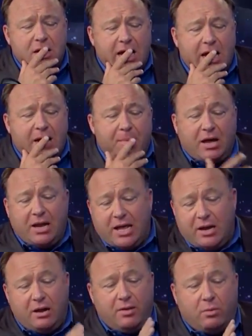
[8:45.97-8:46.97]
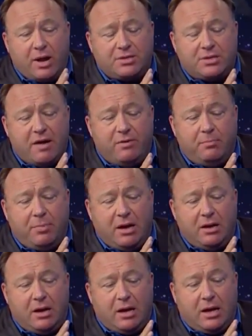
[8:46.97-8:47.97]
And I'm not going to get into the rest of it,
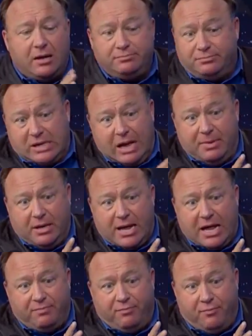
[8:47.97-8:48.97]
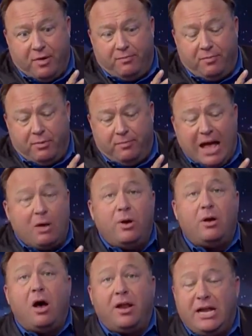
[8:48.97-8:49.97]
but, uh, I mean, that th that
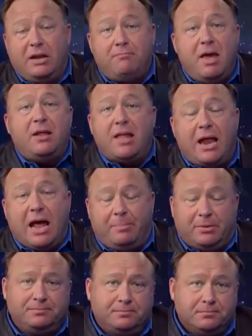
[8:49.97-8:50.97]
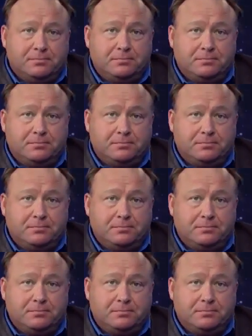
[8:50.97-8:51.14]
went on. He admitted that happened.